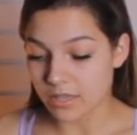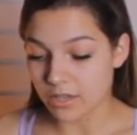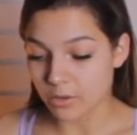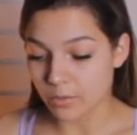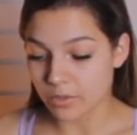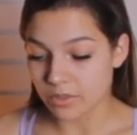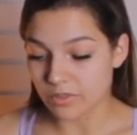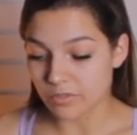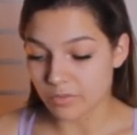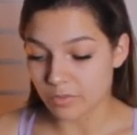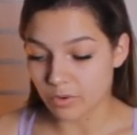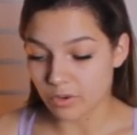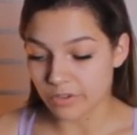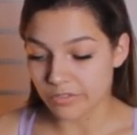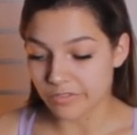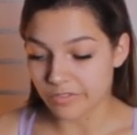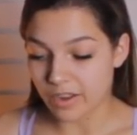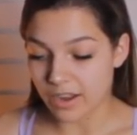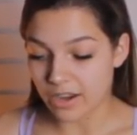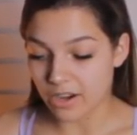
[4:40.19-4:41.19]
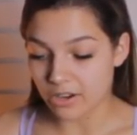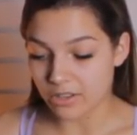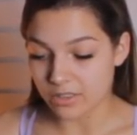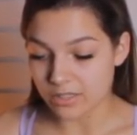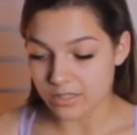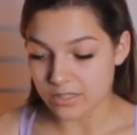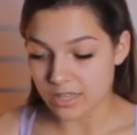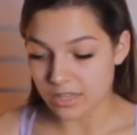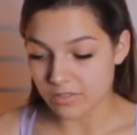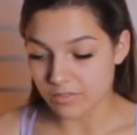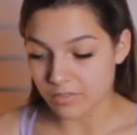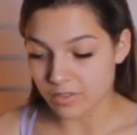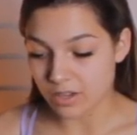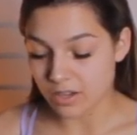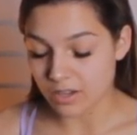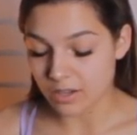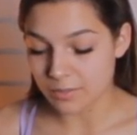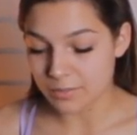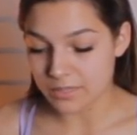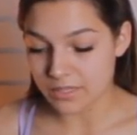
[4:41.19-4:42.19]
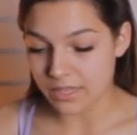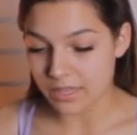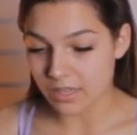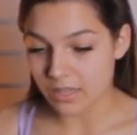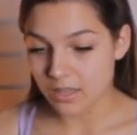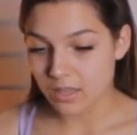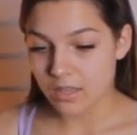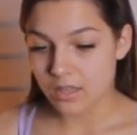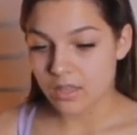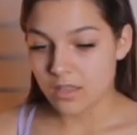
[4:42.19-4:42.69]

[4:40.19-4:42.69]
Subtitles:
here with the Four of Fire and the Ten of Cups. Like,